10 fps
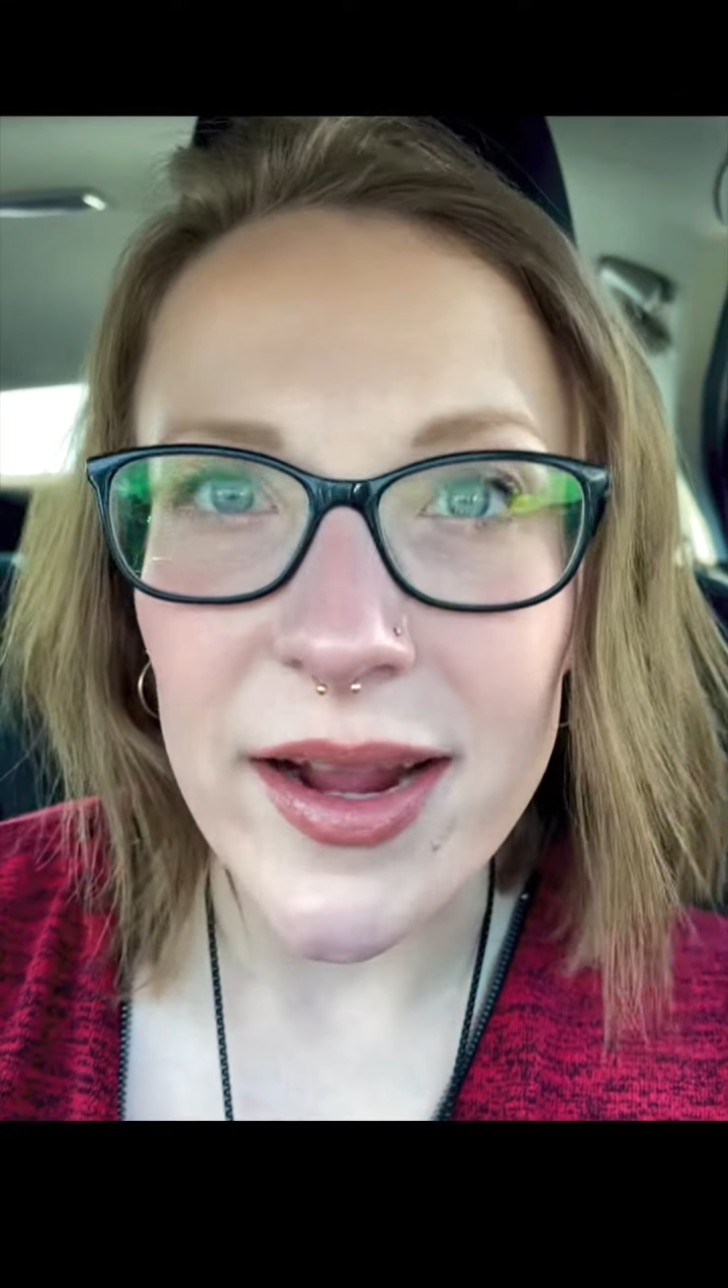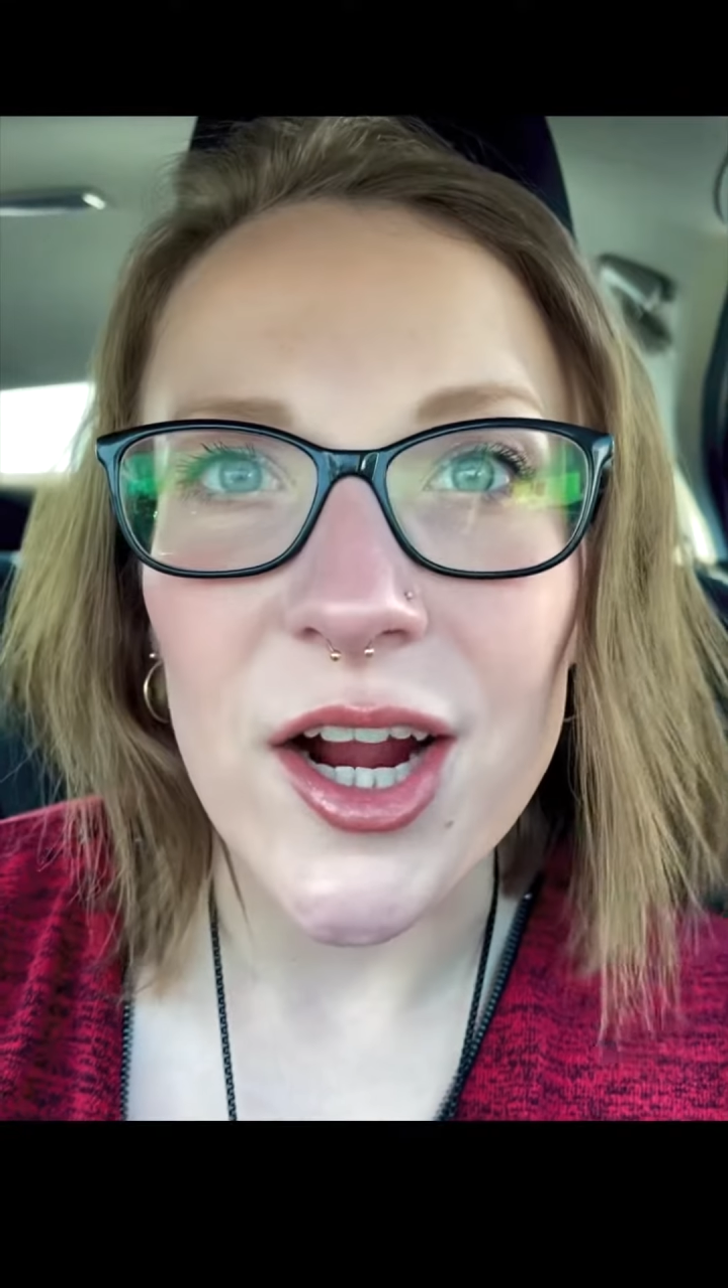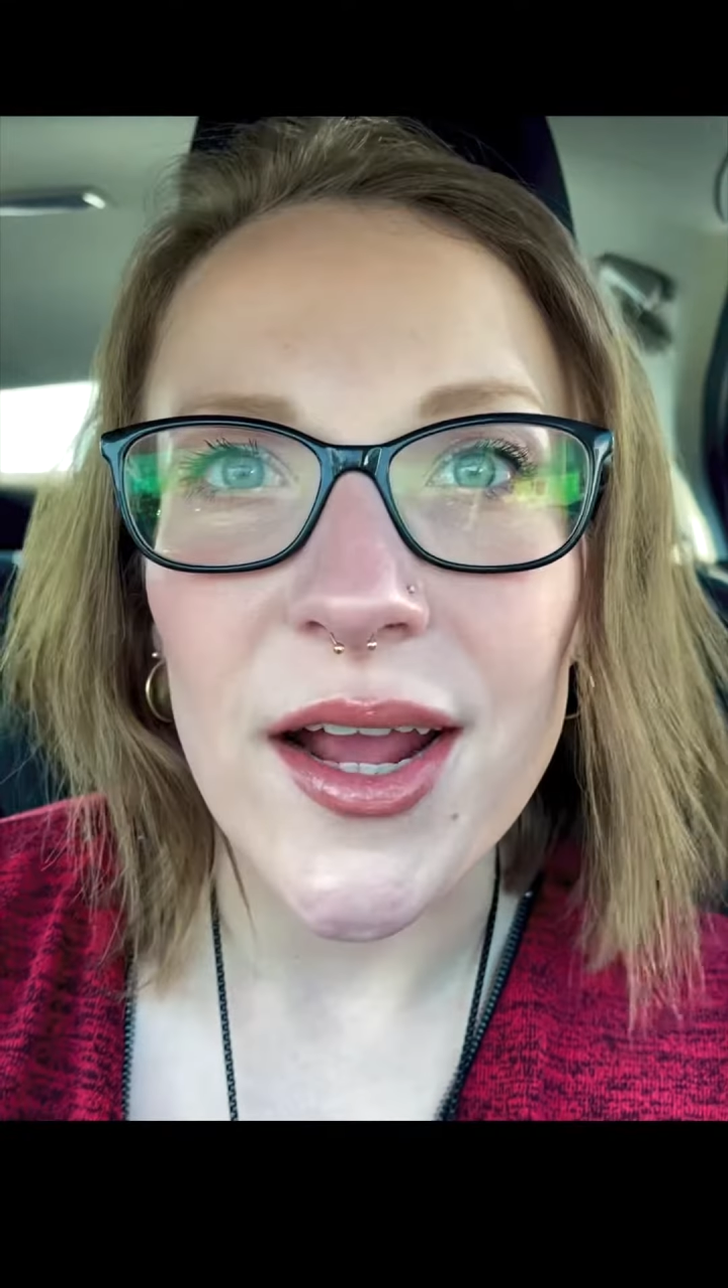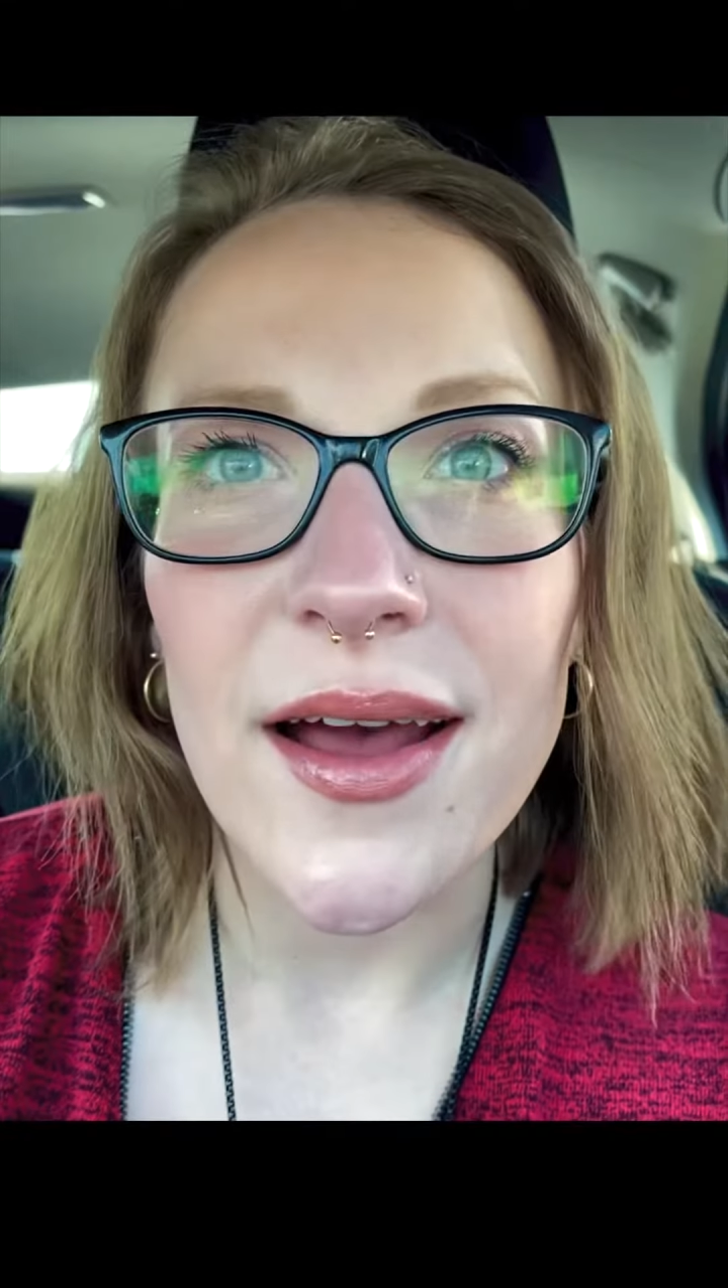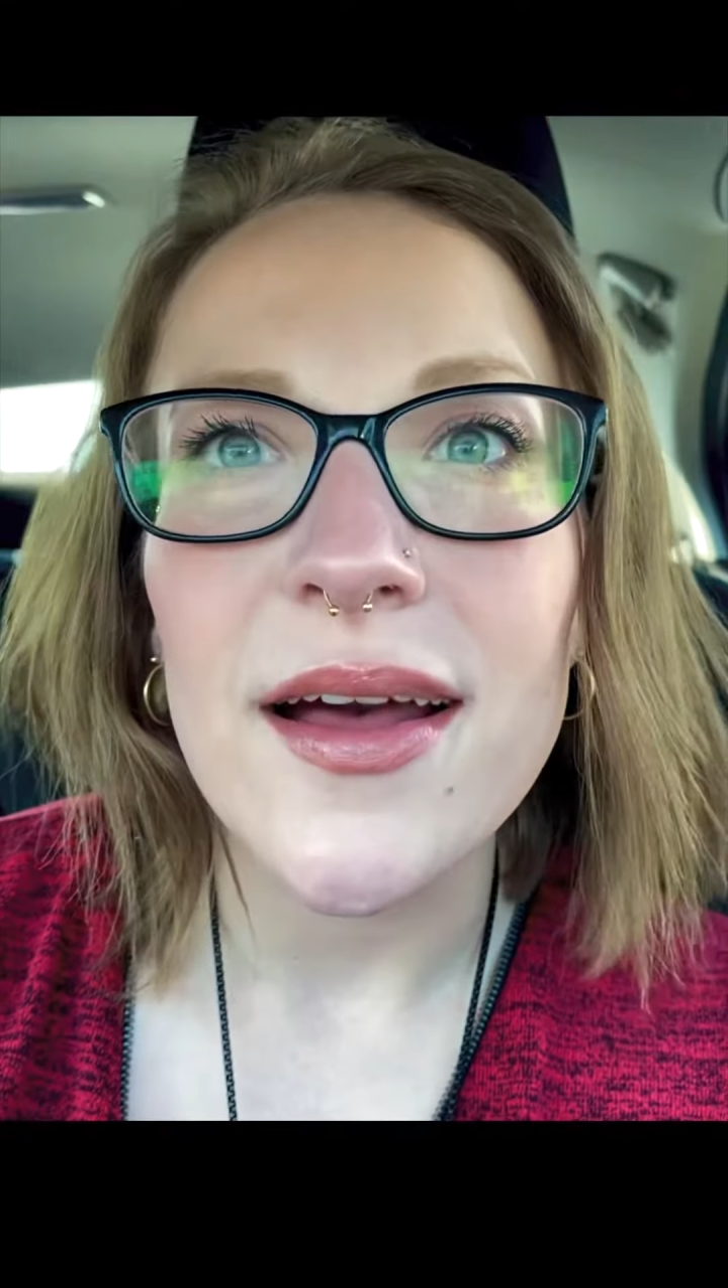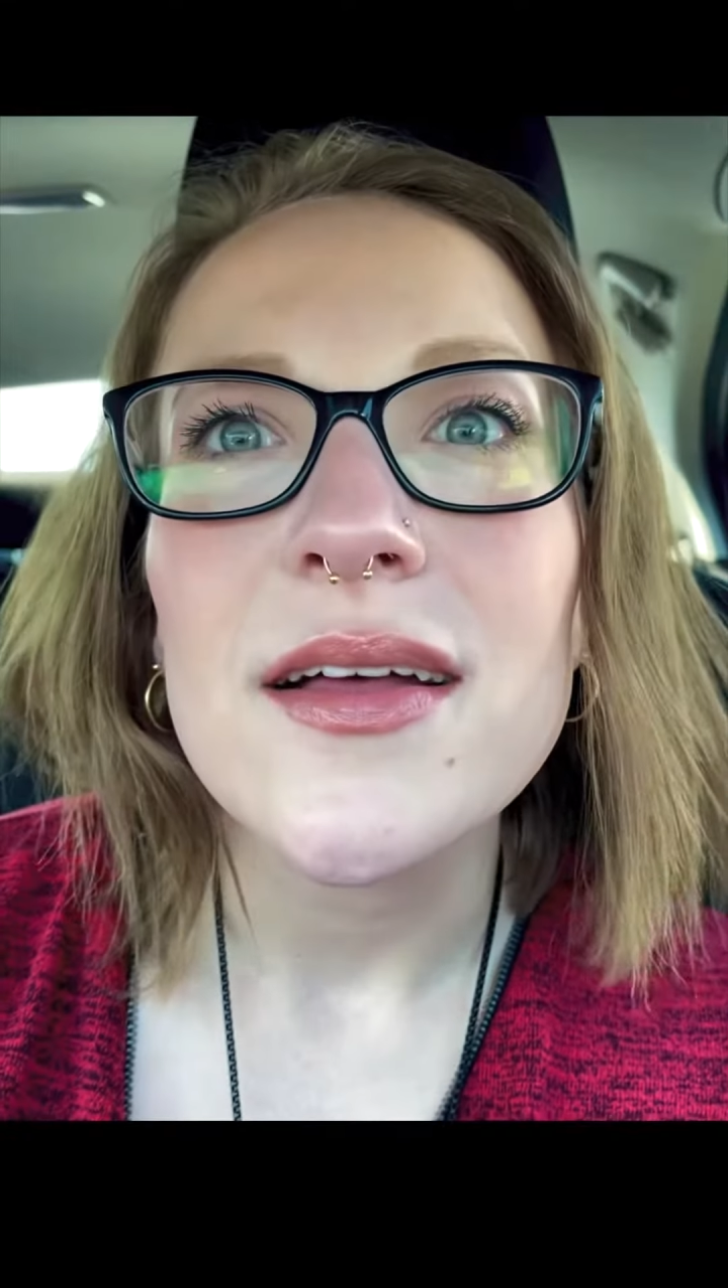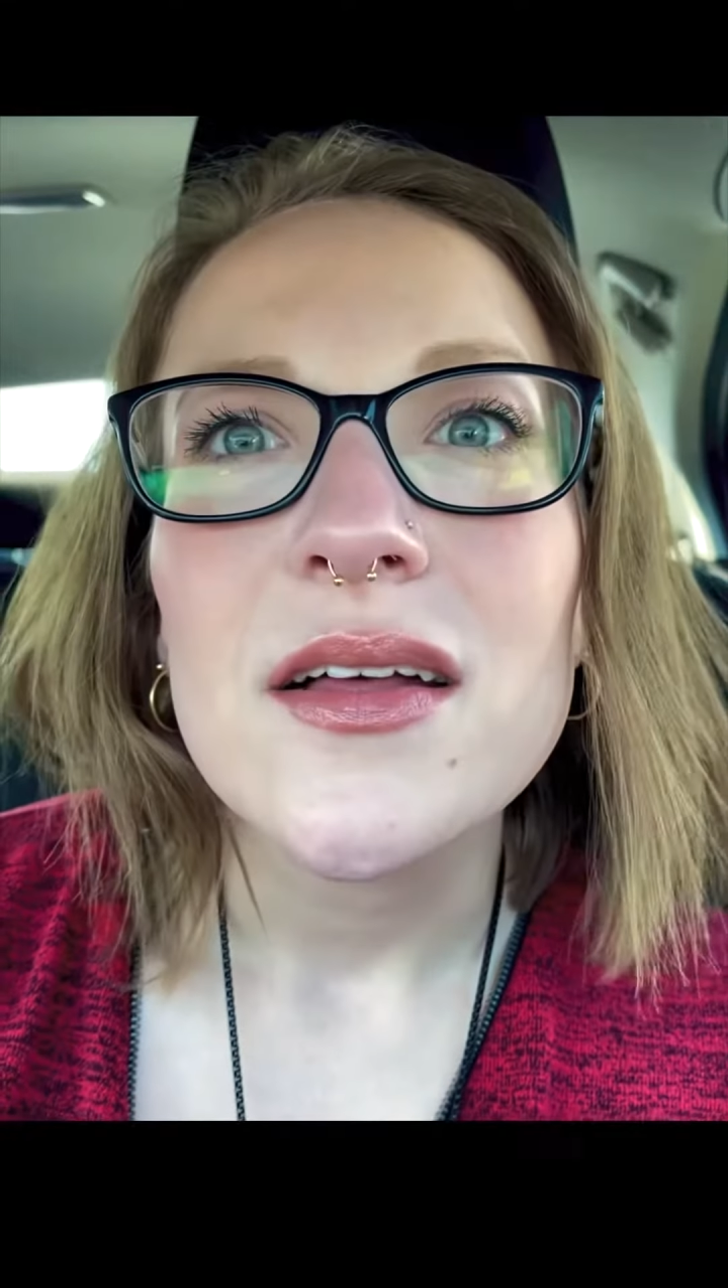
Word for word: area.